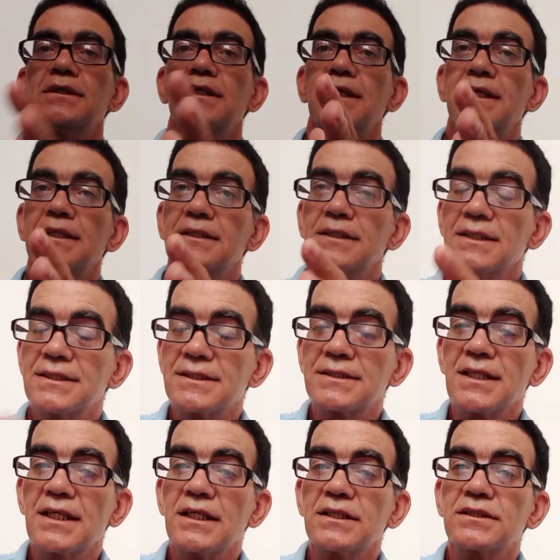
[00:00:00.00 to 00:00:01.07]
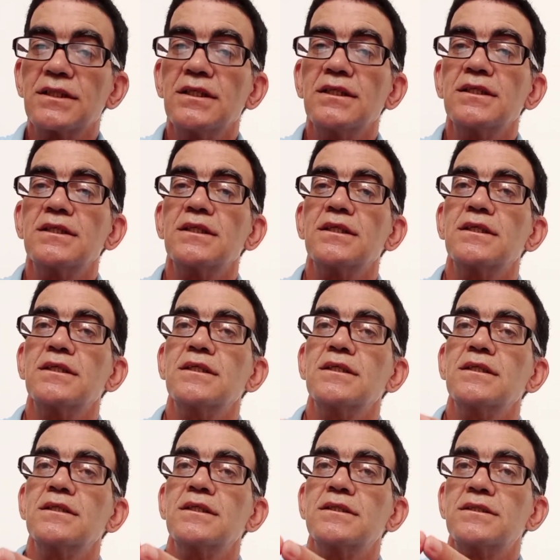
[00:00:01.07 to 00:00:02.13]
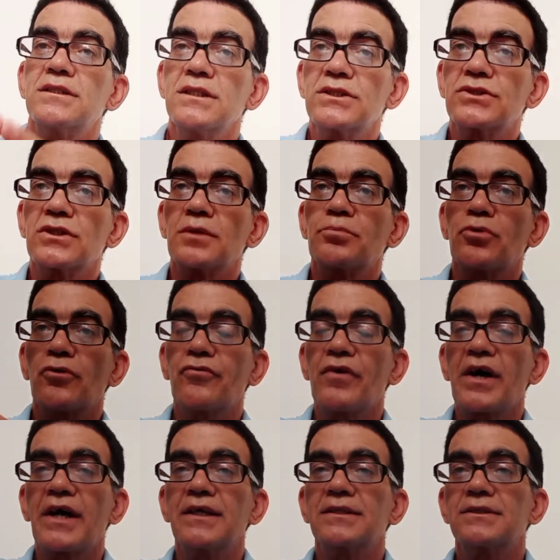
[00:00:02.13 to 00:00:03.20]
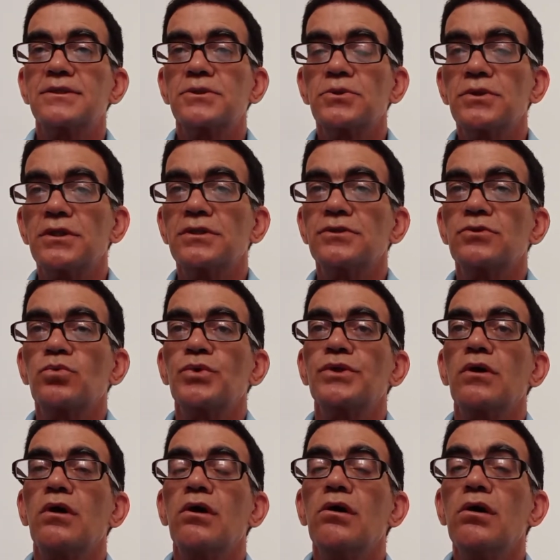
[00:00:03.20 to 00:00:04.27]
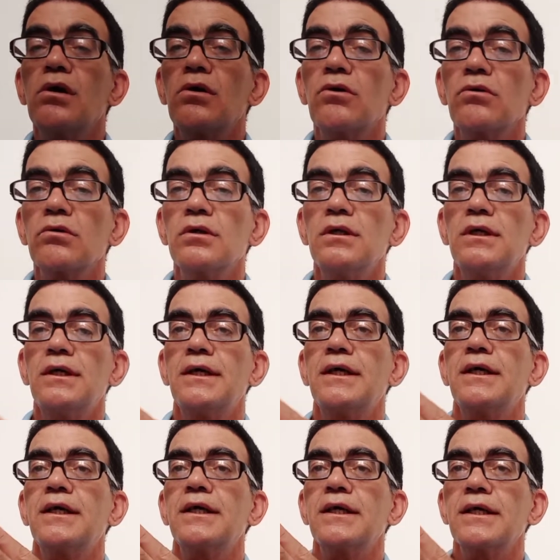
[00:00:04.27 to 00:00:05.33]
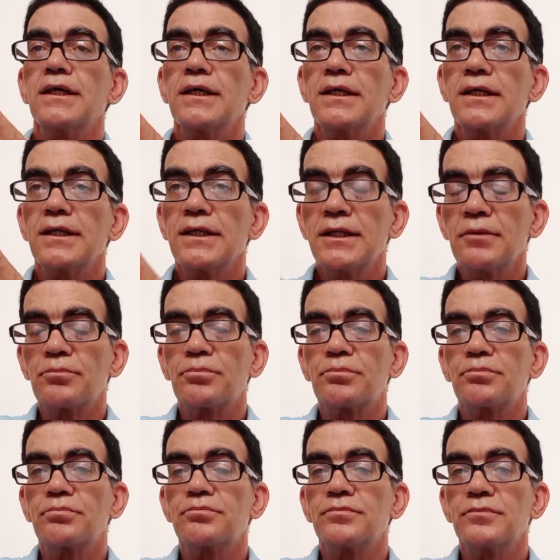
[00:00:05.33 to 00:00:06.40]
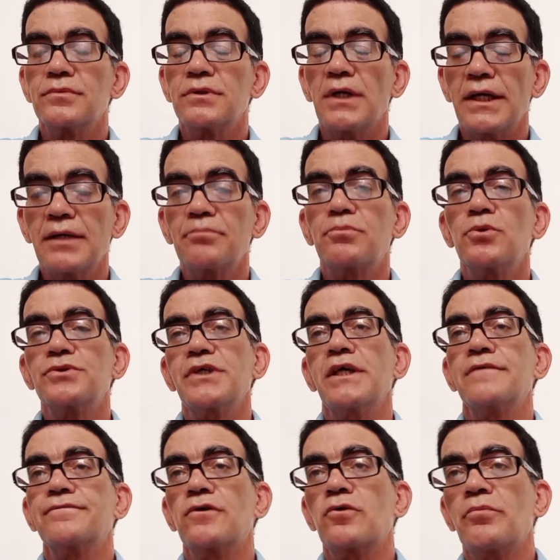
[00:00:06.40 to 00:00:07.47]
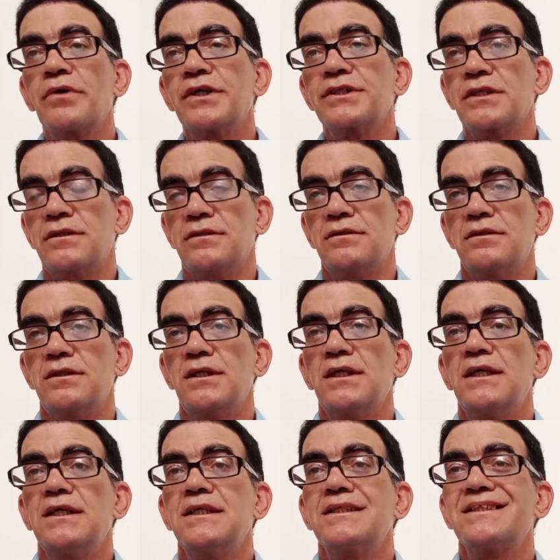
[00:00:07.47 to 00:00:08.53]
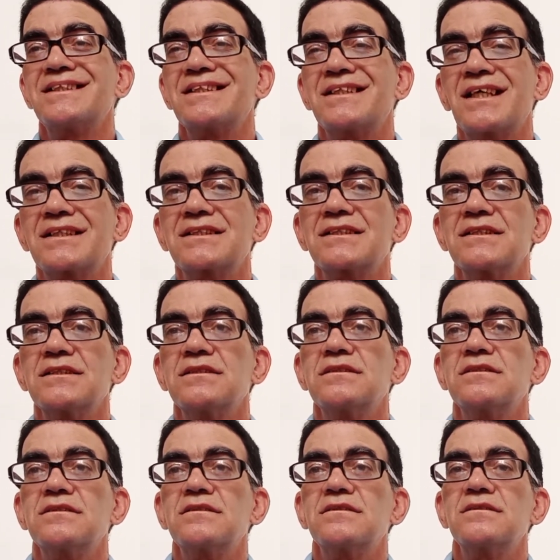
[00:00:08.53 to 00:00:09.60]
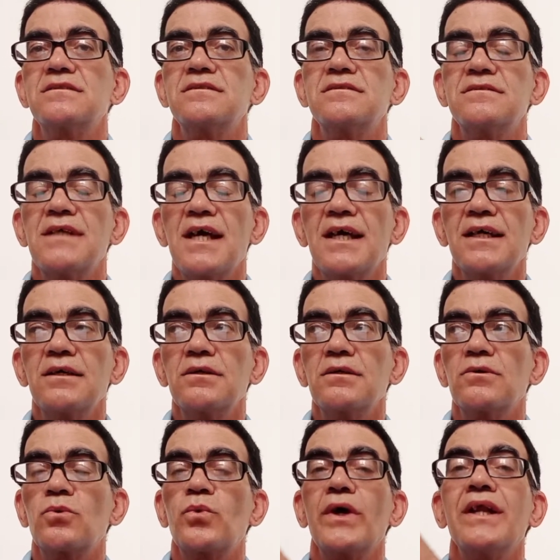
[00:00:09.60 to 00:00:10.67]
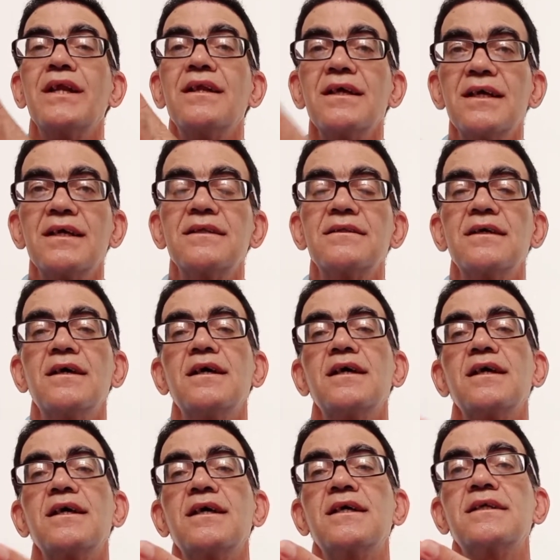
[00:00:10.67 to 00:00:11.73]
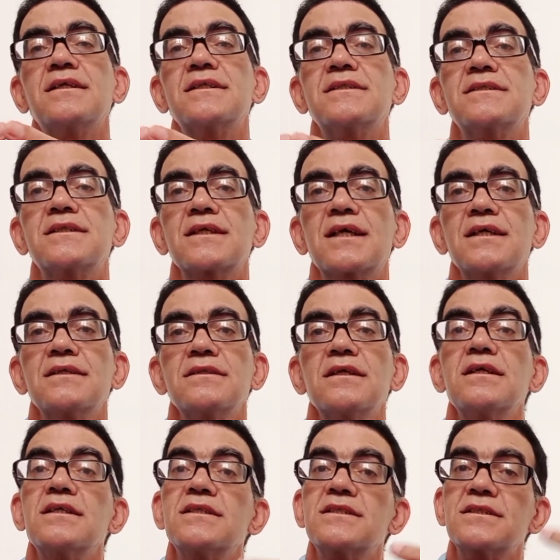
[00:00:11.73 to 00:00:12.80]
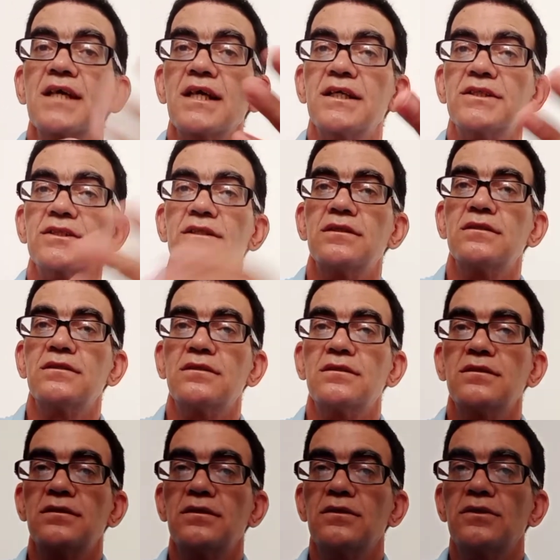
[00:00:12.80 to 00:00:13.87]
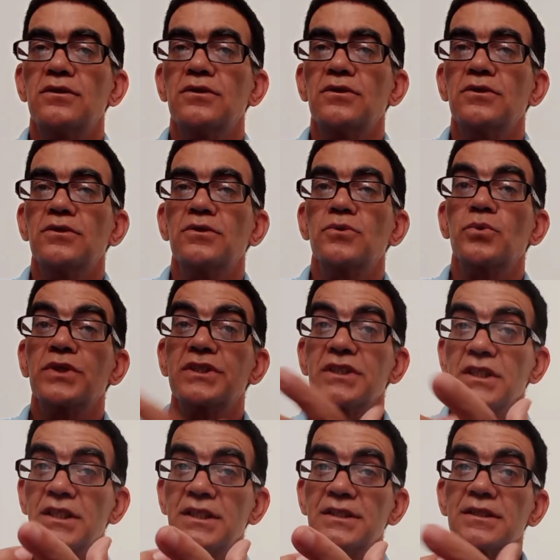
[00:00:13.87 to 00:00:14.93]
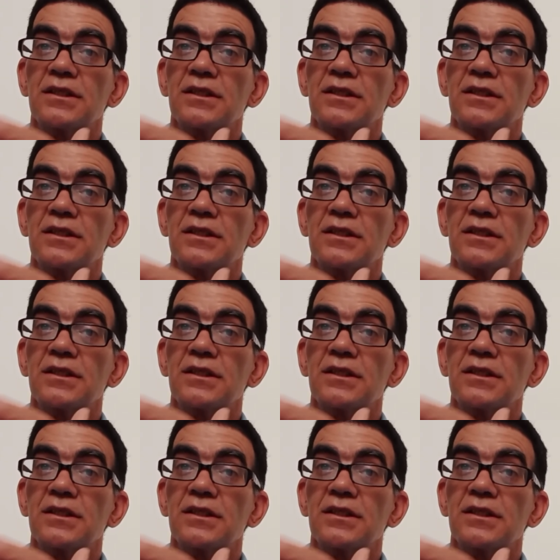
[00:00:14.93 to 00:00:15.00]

In this stage, the teacher provides students with all in the input information that they will need in the second stage, which is